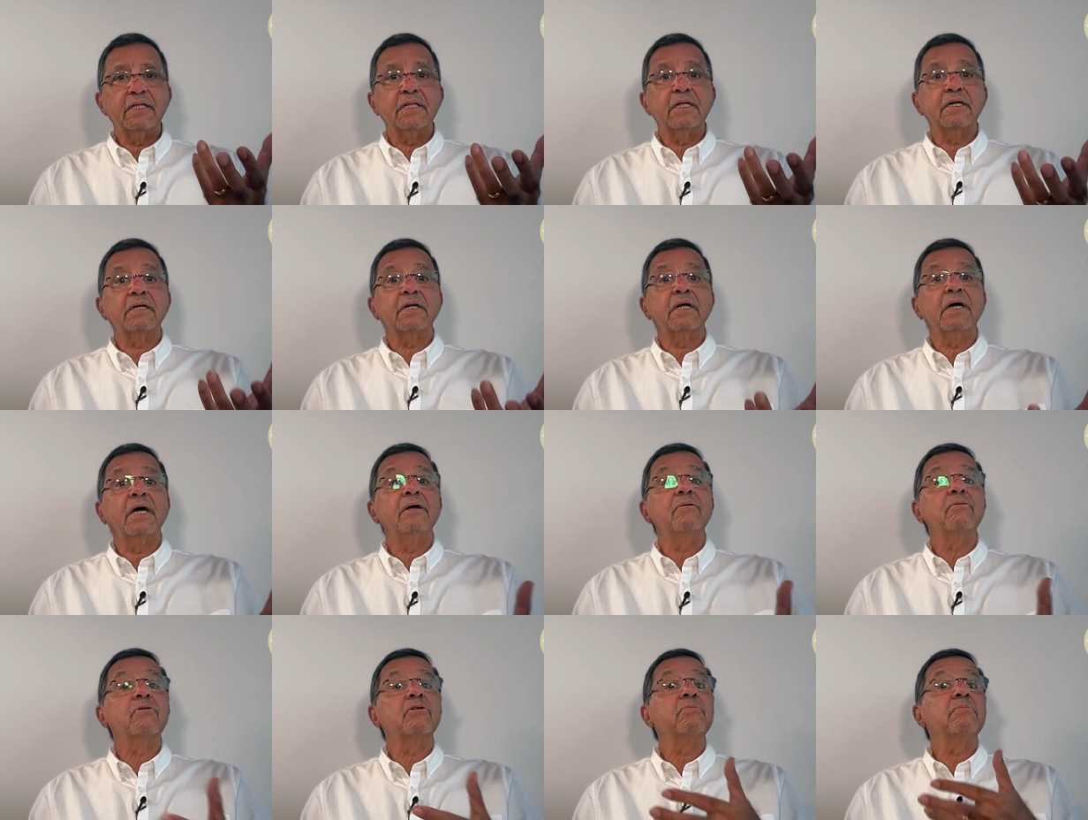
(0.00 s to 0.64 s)
the
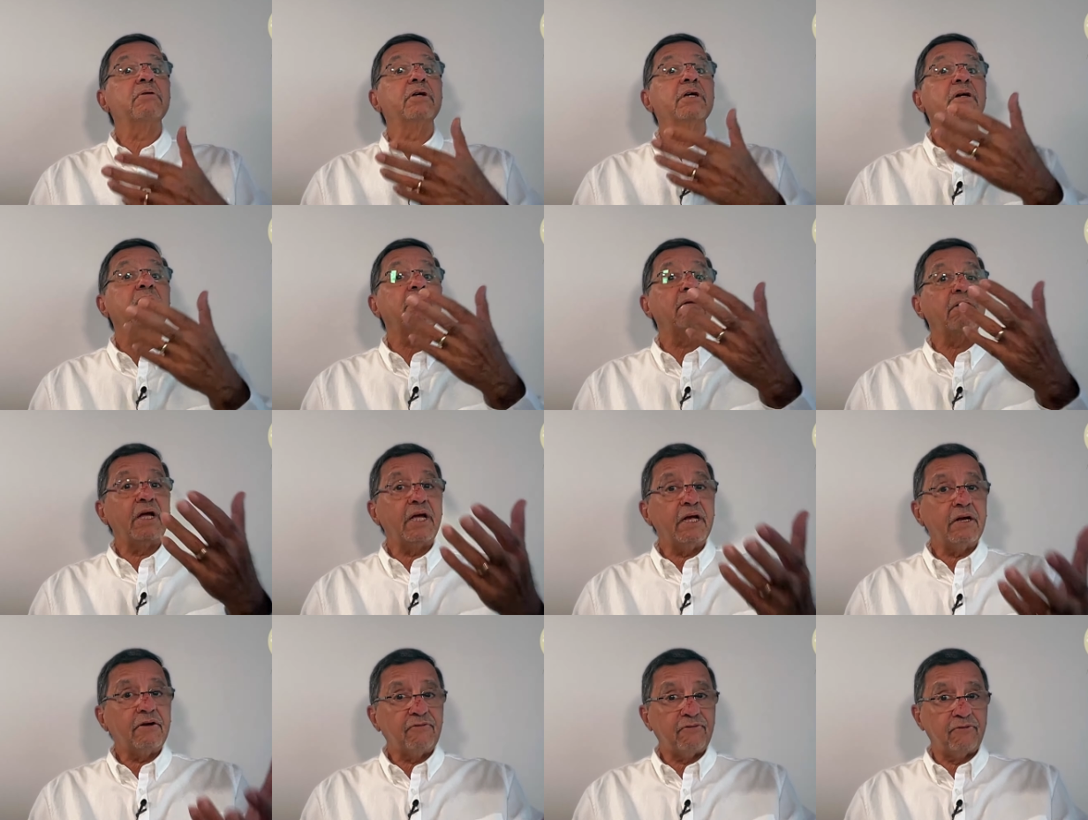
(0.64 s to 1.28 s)
time to be
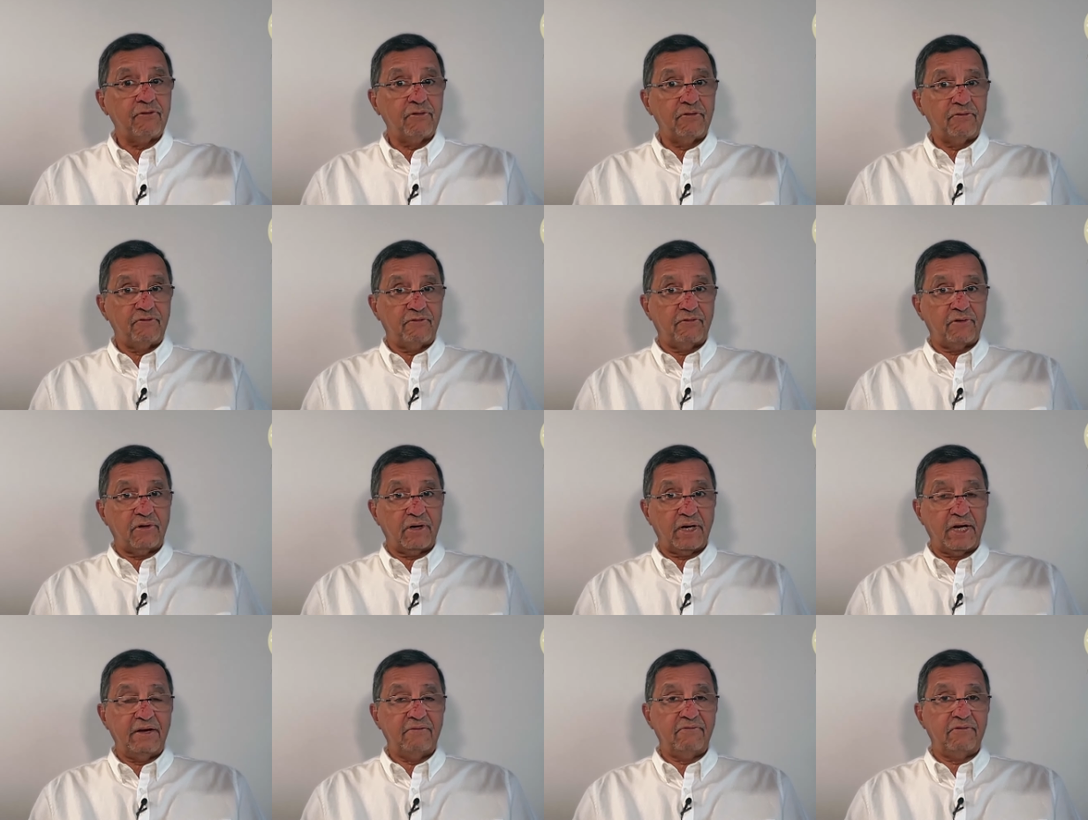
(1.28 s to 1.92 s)
grateful
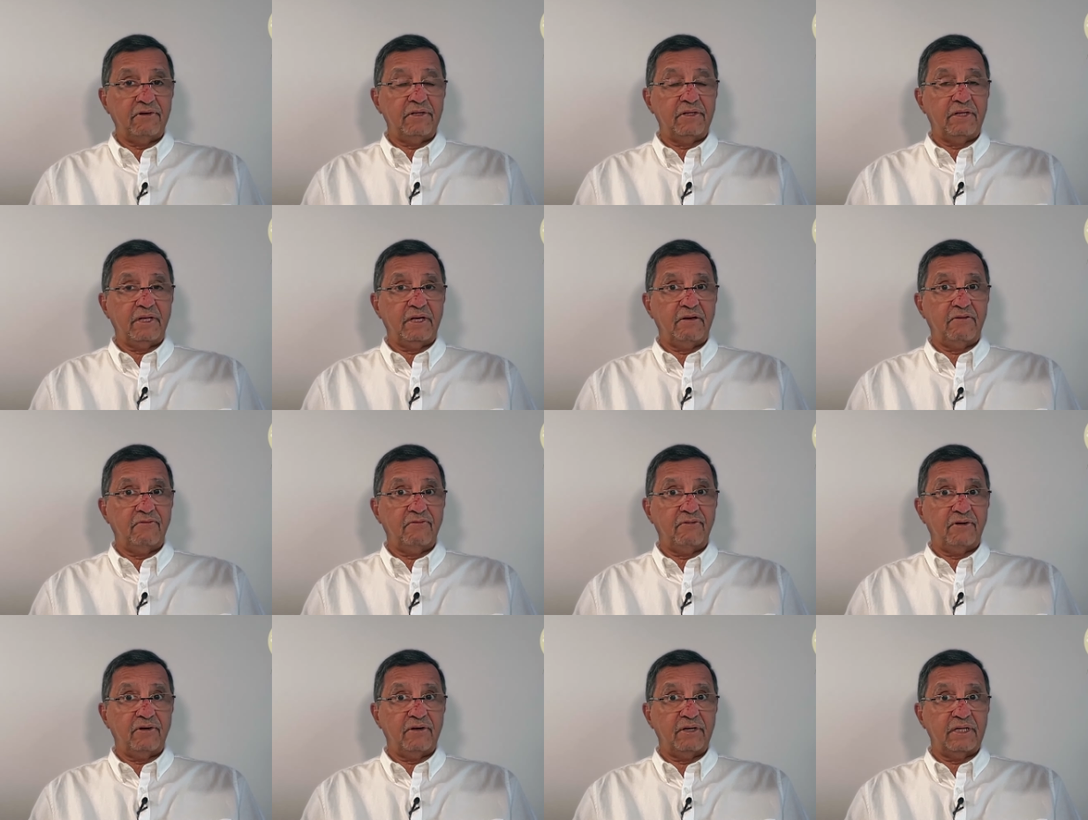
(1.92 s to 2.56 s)
for everything,
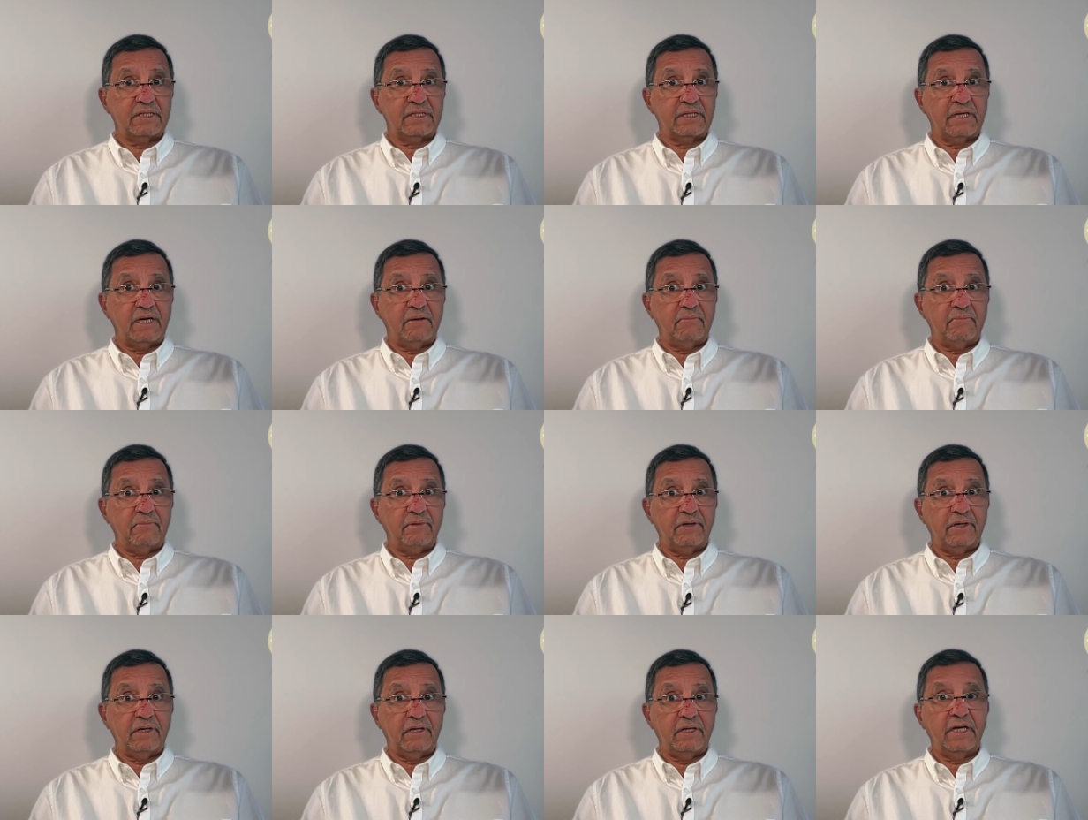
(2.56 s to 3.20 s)
for
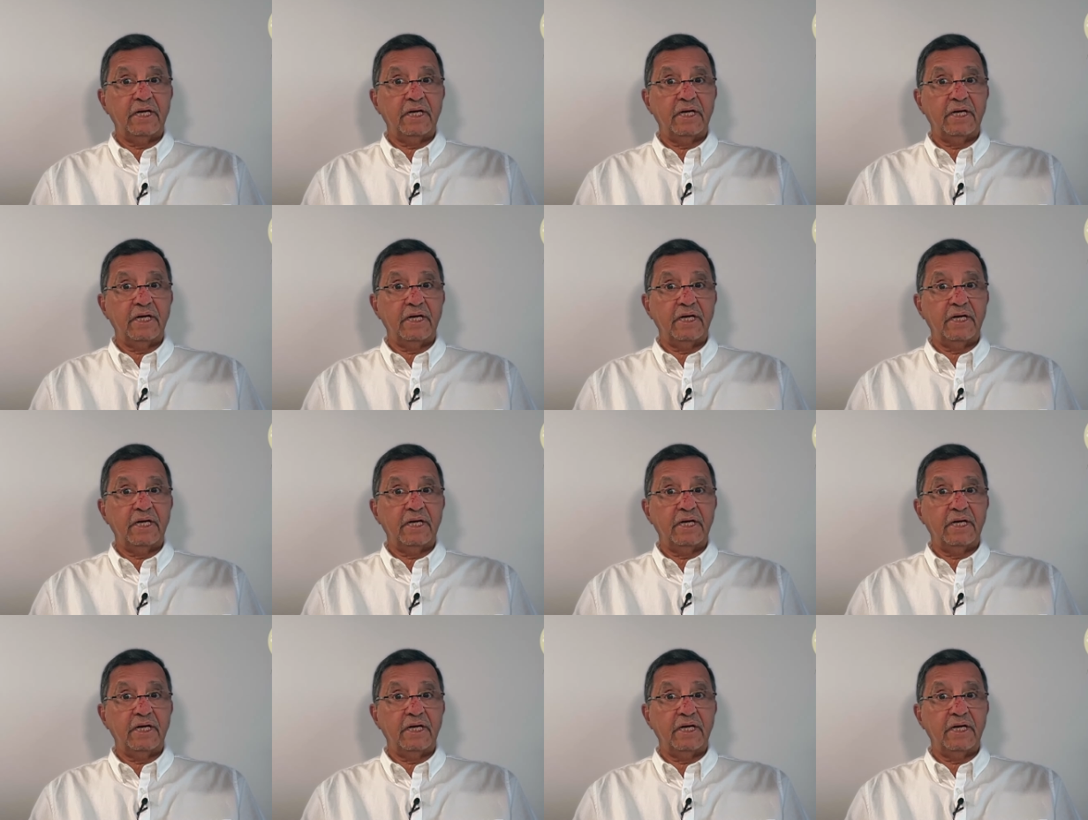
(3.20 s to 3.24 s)
example,